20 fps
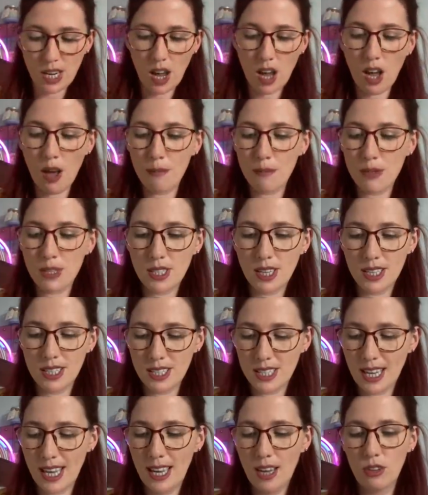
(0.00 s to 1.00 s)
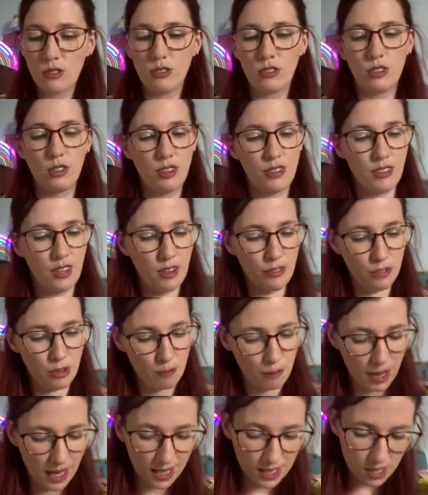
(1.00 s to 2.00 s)
it upside down or if the
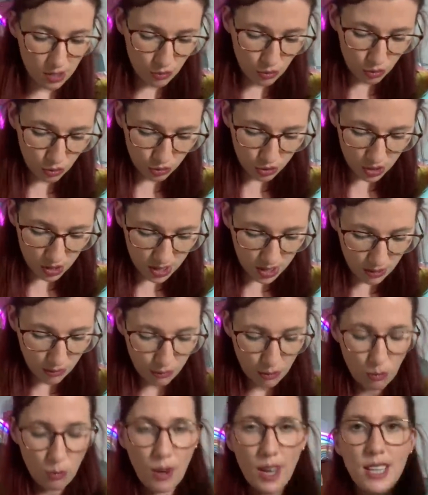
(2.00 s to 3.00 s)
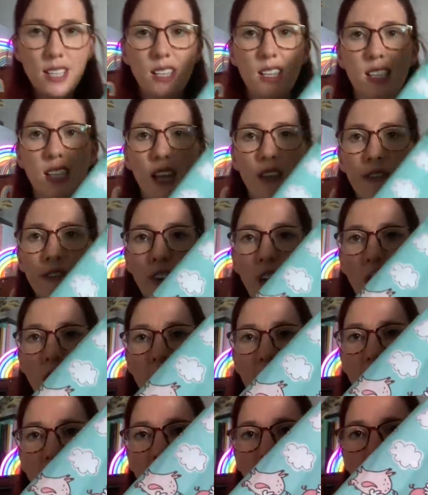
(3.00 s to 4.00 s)
pigs are all just different ways because they're
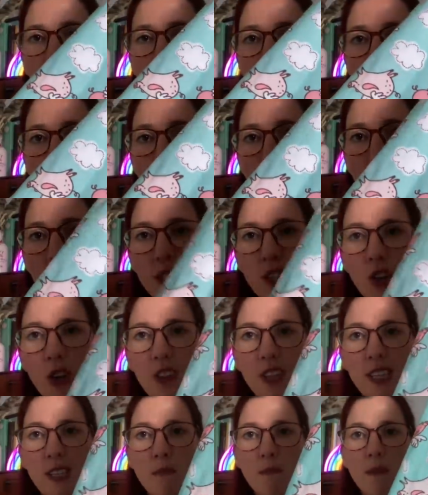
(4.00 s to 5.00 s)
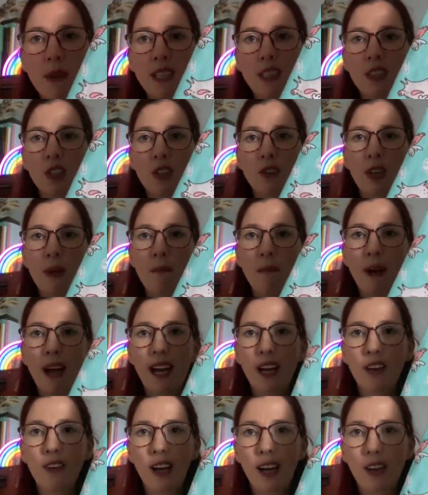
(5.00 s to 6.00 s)
flying. But it's got this mint green
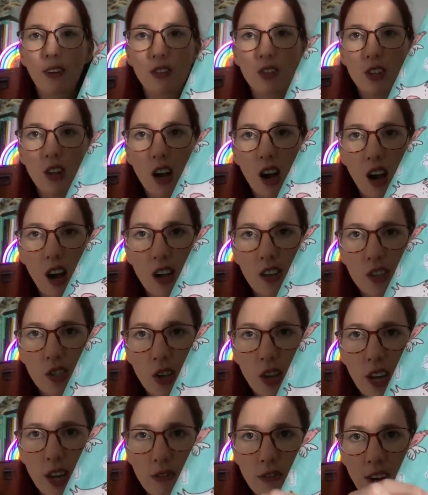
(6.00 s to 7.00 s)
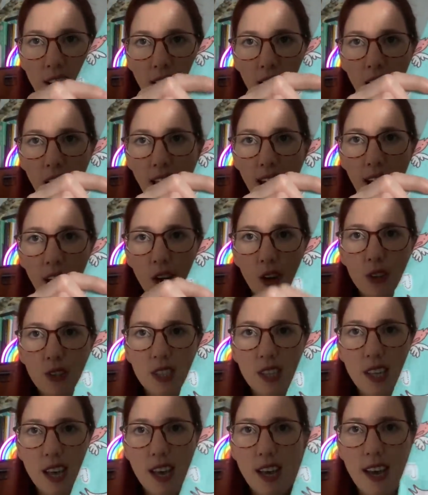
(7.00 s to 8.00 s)
background and hearts all over it in
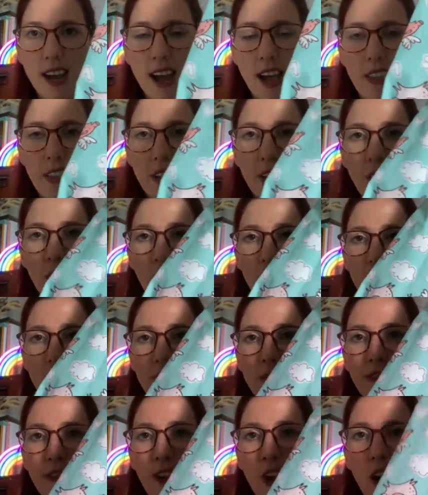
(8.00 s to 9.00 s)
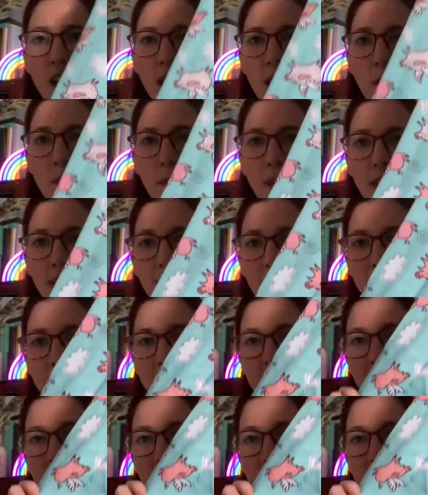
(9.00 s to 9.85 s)
clouds. And then lots of flying pigs.